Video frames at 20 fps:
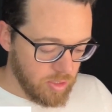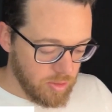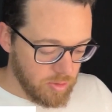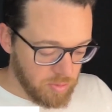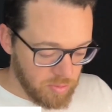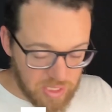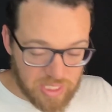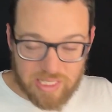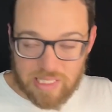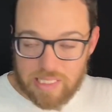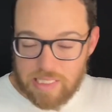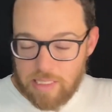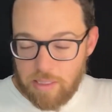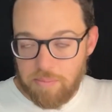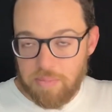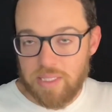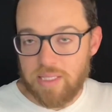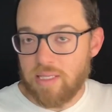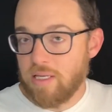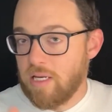Because it's
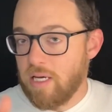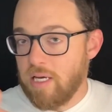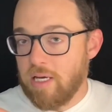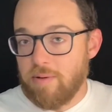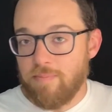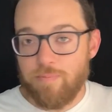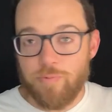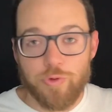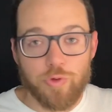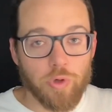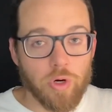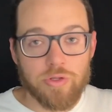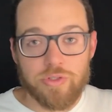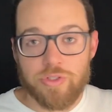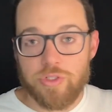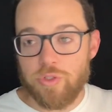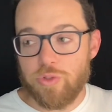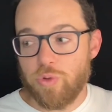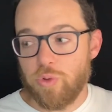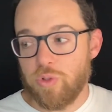something that draws
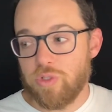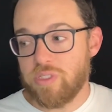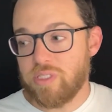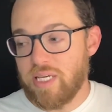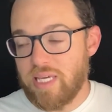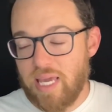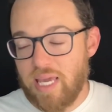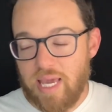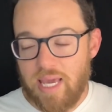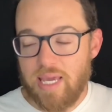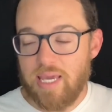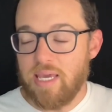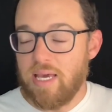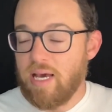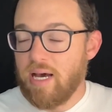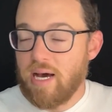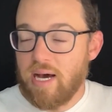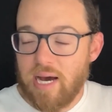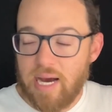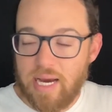you towards, like, hey,
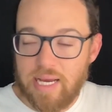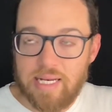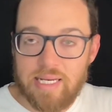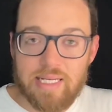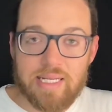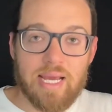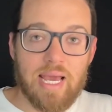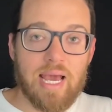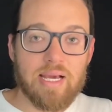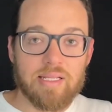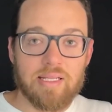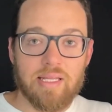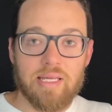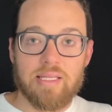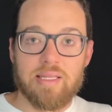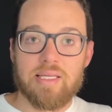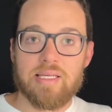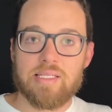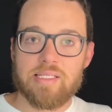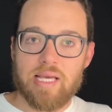I need to act like
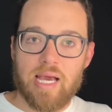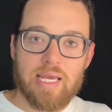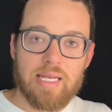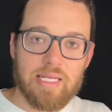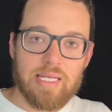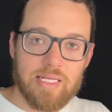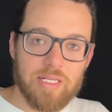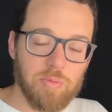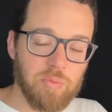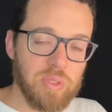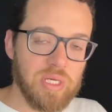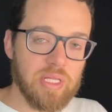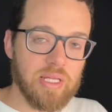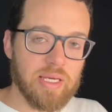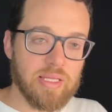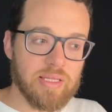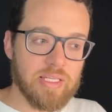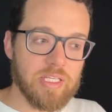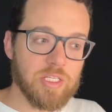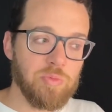this, I need to be
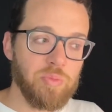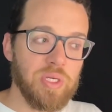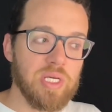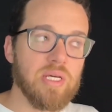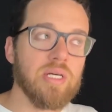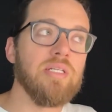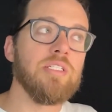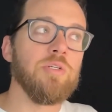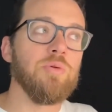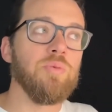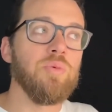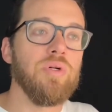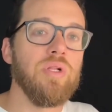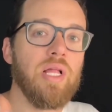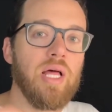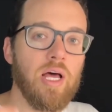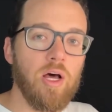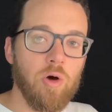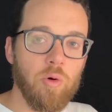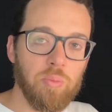like this because it will
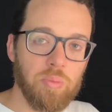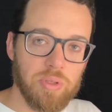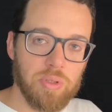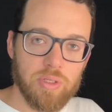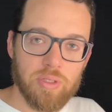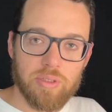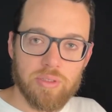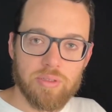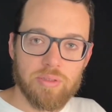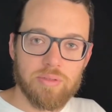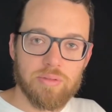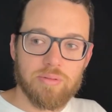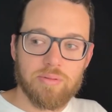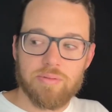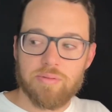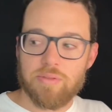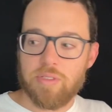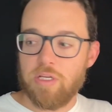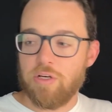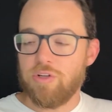help
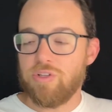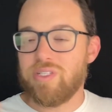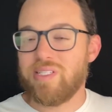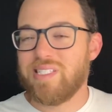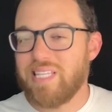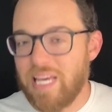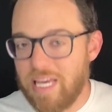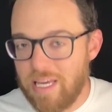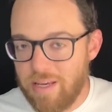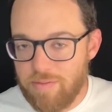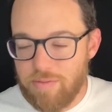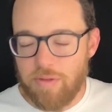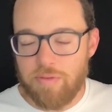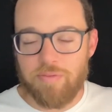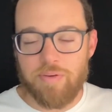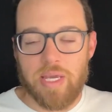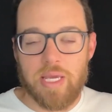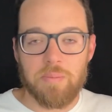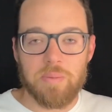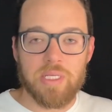It'll save the
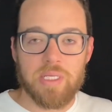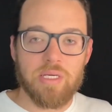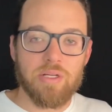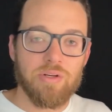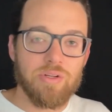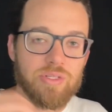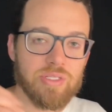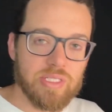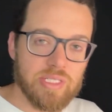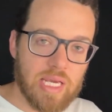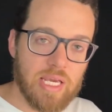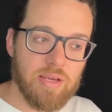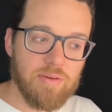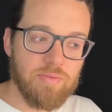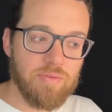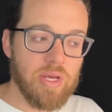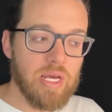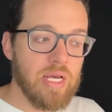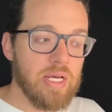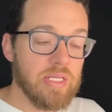family. It'll
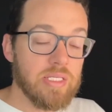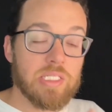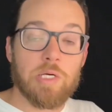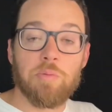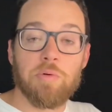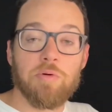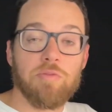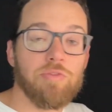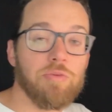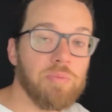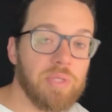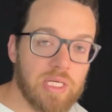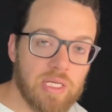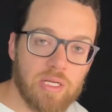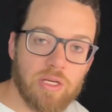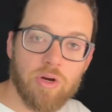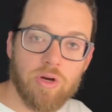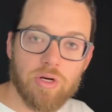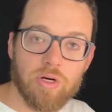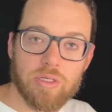save someone from
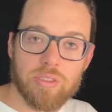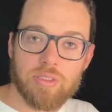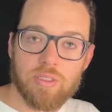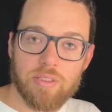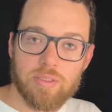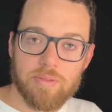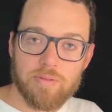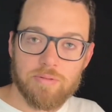getting hurt.